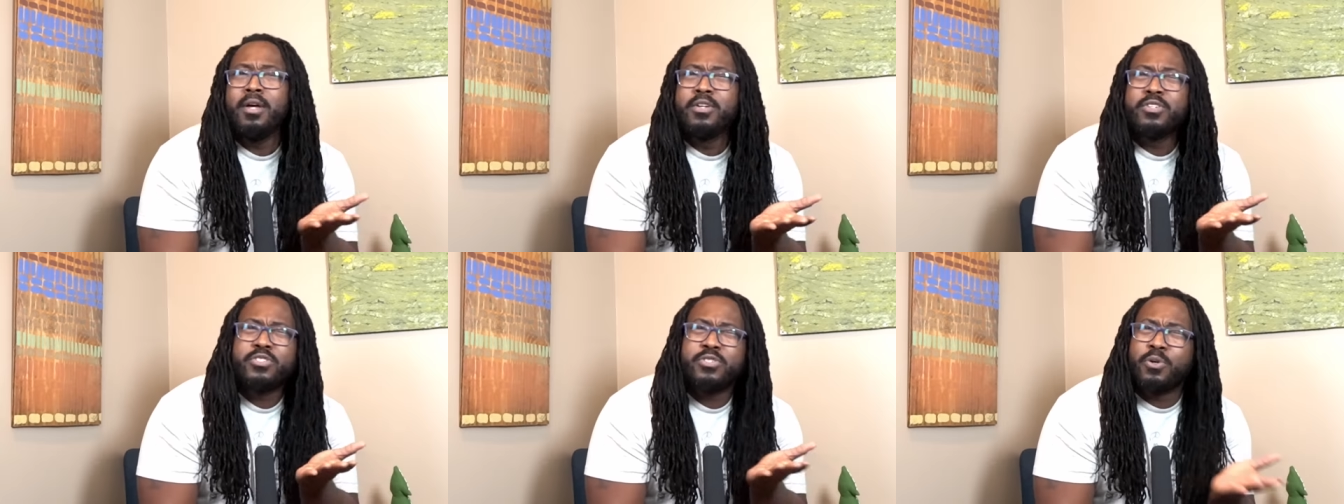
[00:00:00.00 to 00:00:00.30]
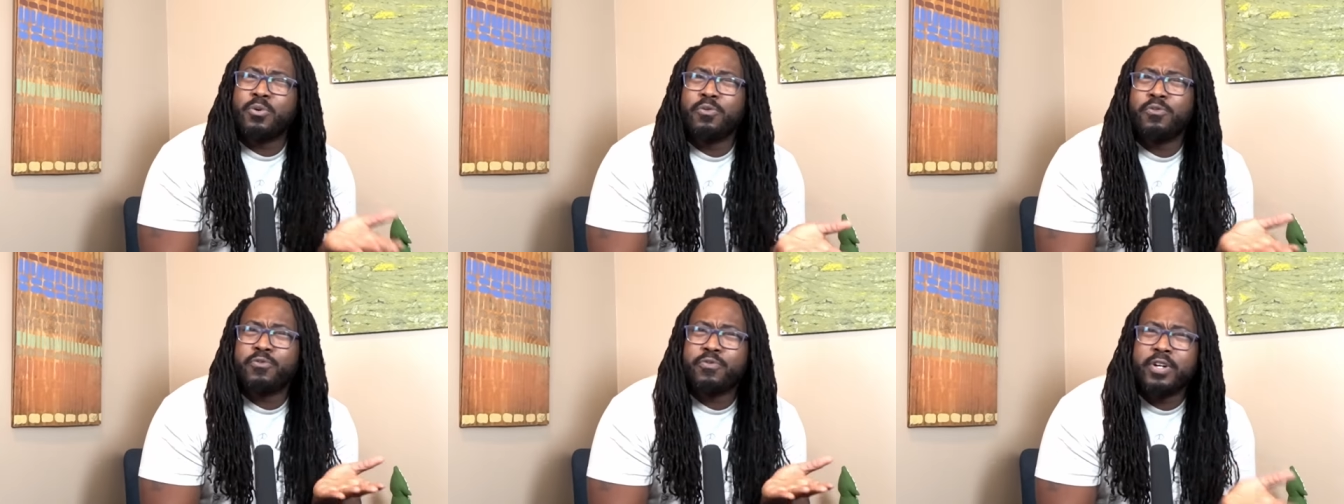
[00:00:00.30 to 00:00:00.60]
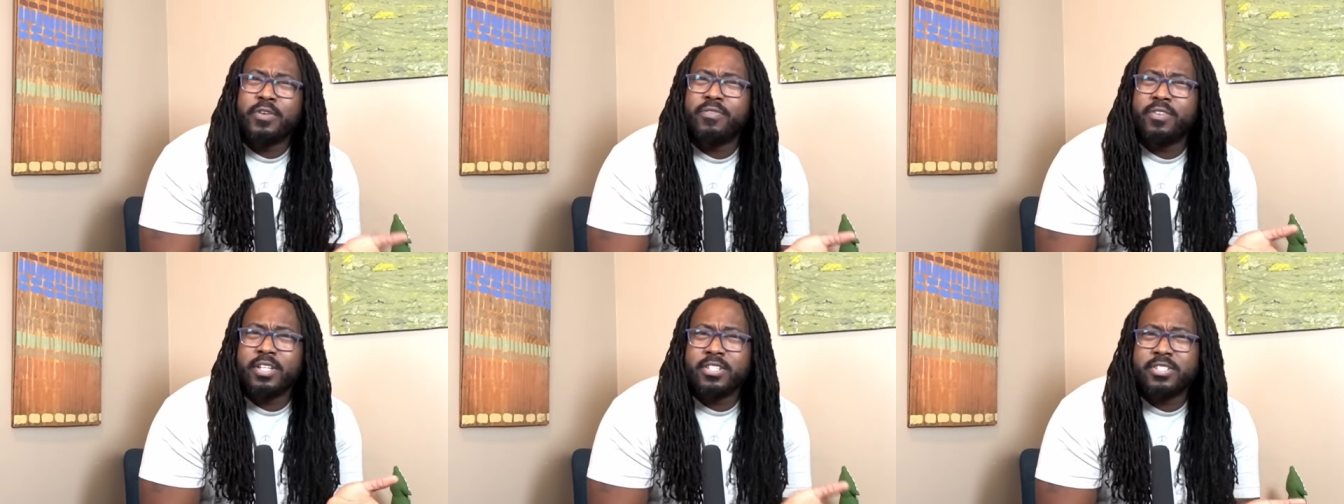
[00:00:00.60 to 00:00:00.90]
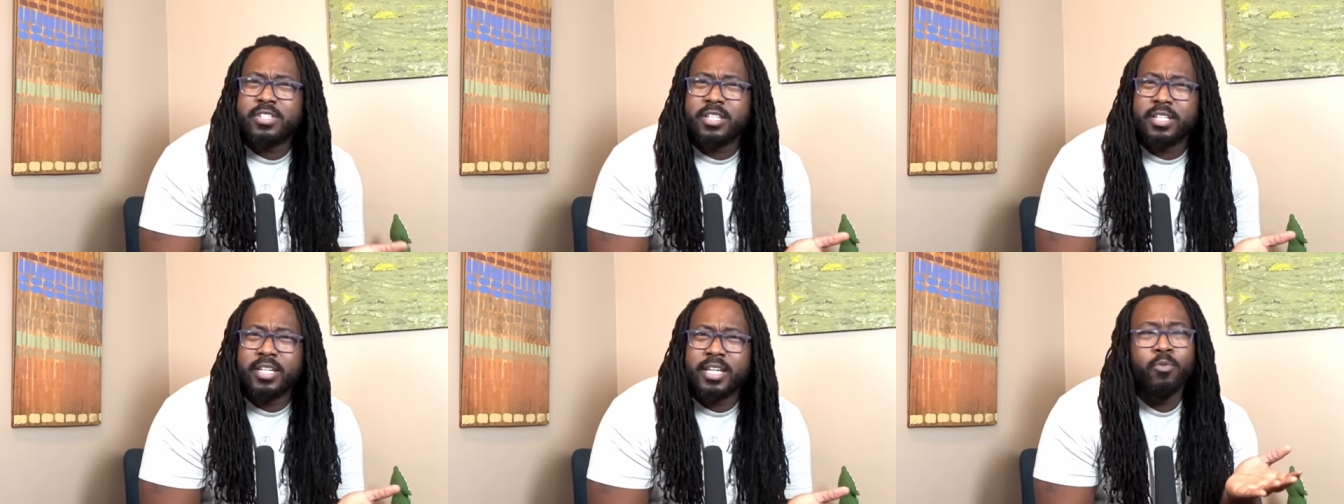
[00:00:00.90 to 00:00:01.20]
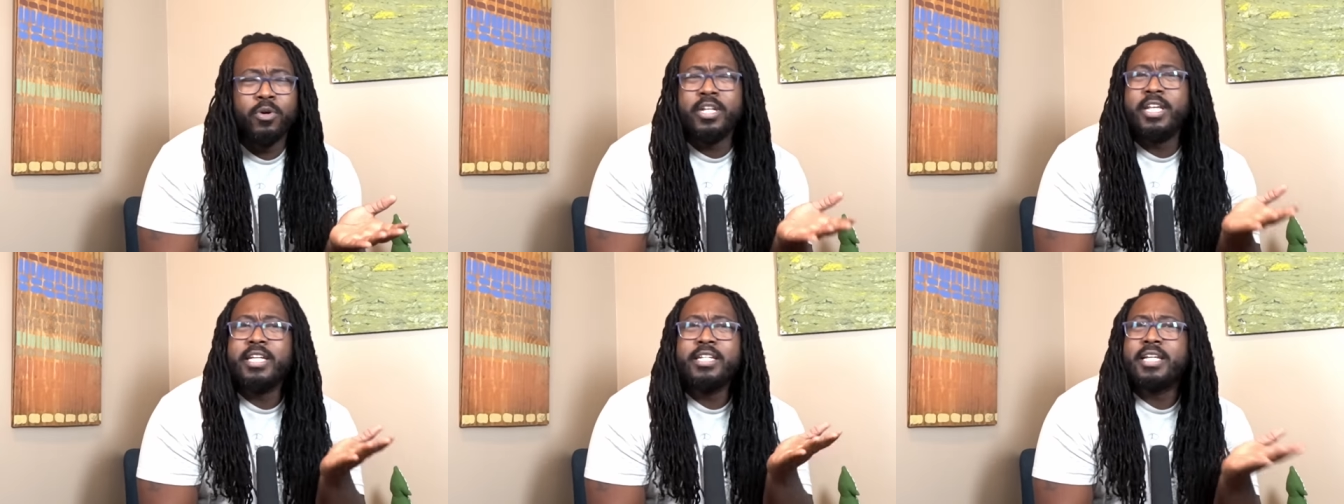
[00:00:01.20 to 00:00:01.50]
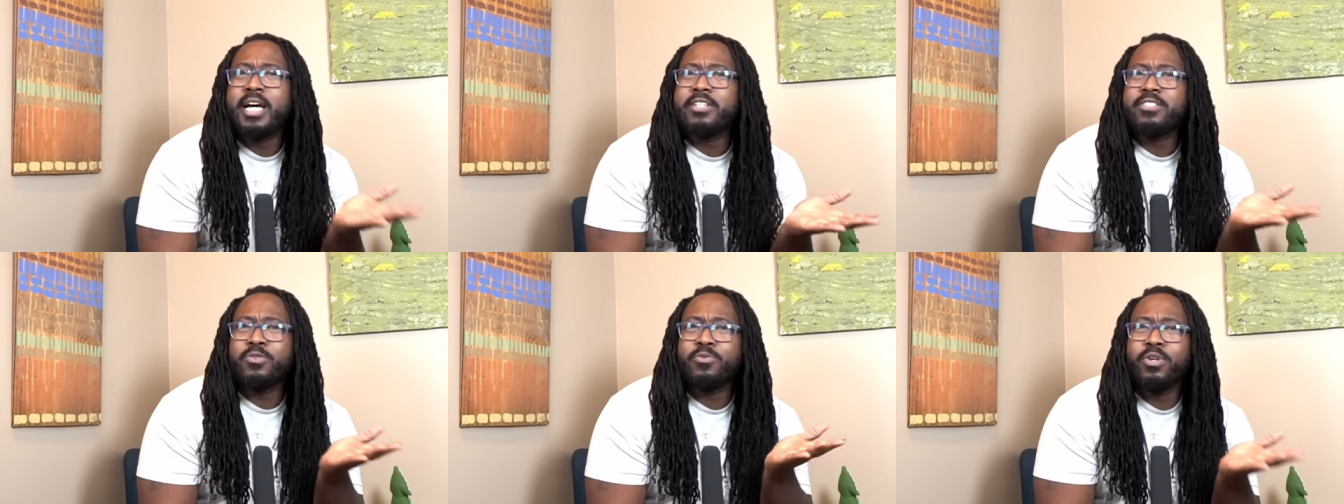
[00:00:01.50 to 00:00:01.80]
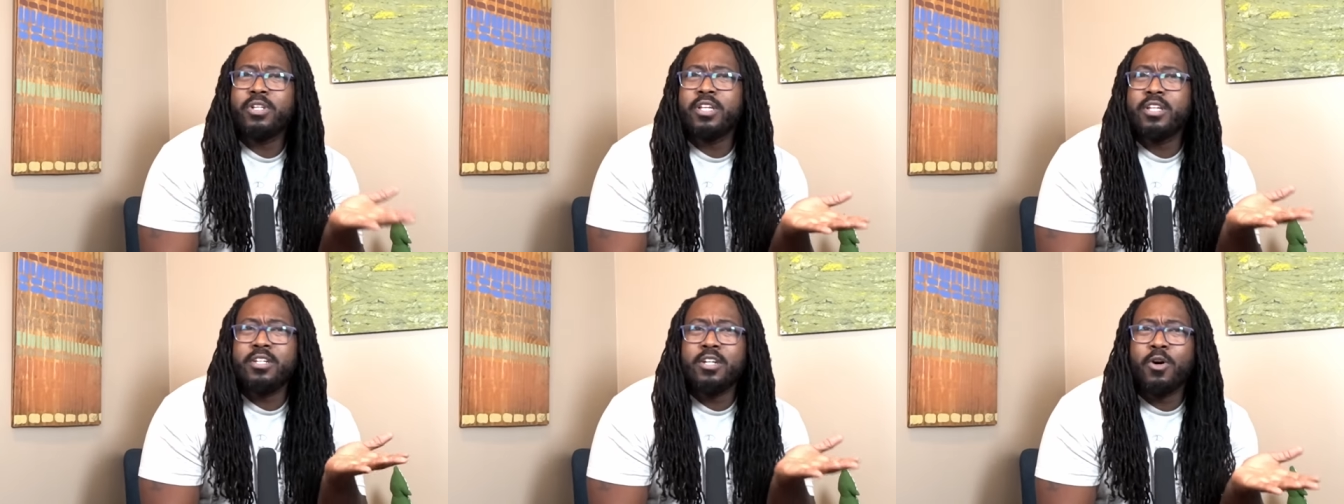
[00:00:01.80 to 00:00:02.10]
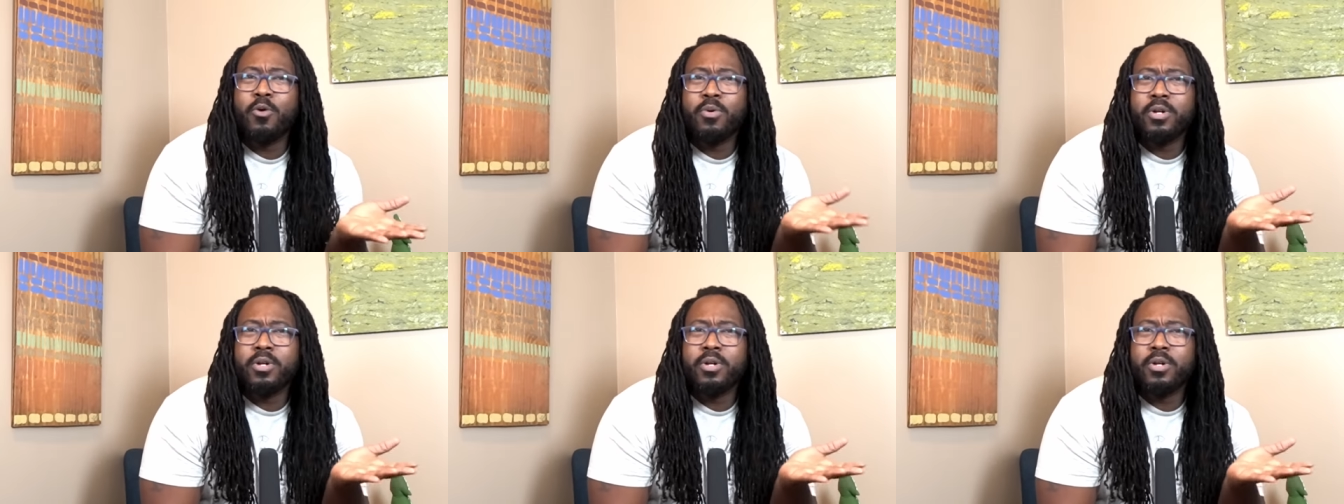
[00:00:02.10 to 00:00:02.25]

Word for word: so frivolously when he doesn't really know